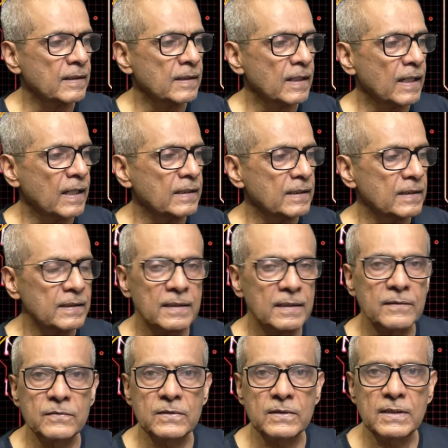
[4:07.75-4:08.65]
and it
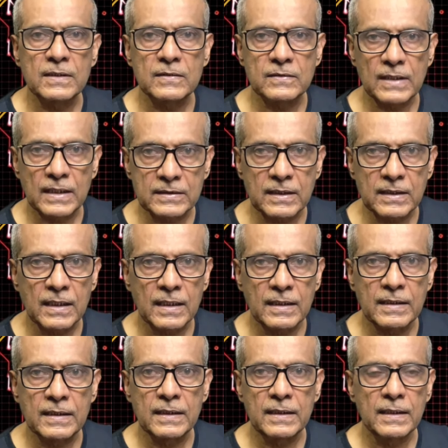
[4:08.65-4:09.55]
gives the session
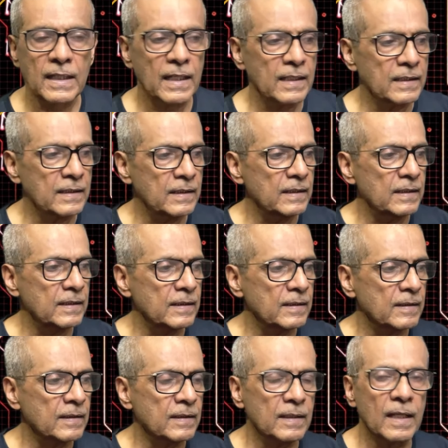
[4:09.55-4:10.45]
ID and the